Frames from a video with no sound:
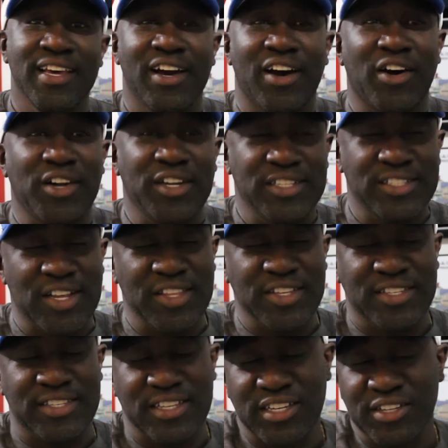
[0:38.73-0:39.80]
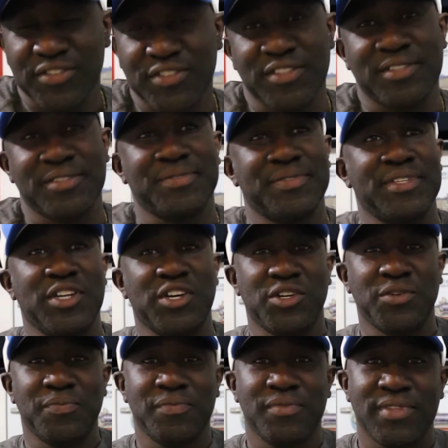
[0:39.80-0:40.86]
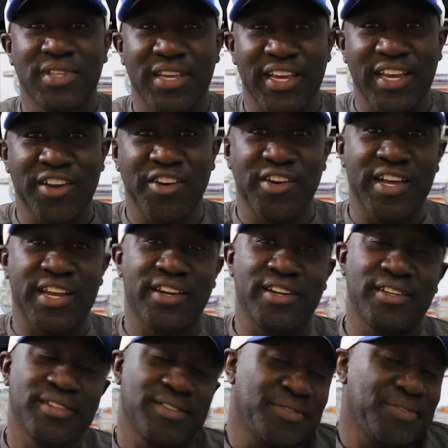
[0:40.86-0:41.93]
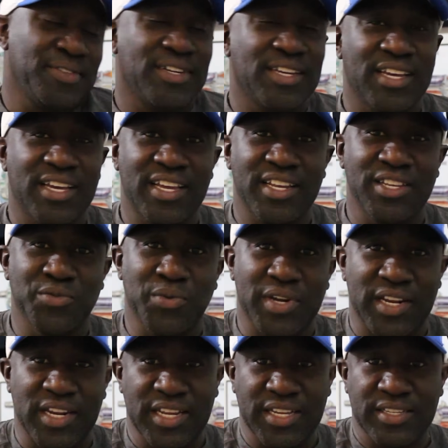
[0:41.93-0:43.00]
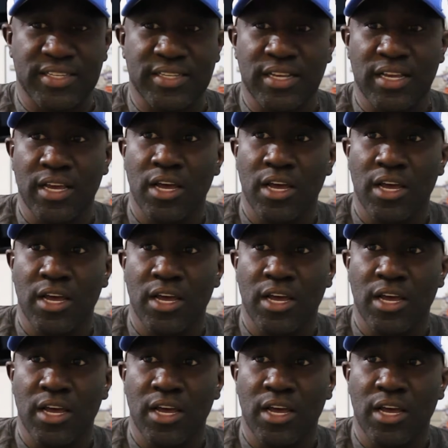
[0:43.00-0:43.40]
all this other stuff, you know, internet, it is what it is.